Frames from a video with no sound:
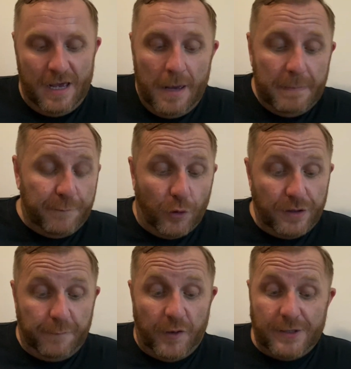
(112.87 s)
Before
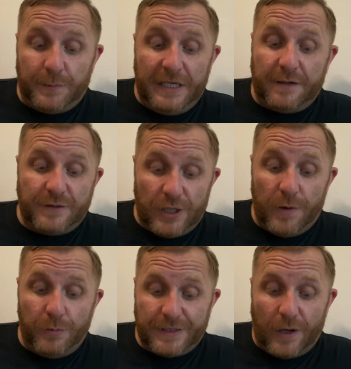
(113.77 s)
the first week of
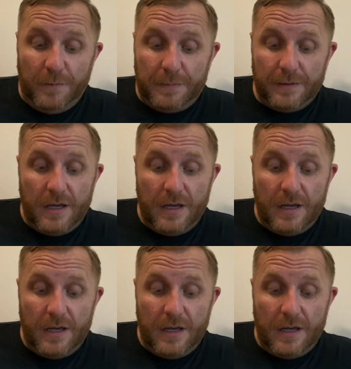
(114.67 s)
term was up,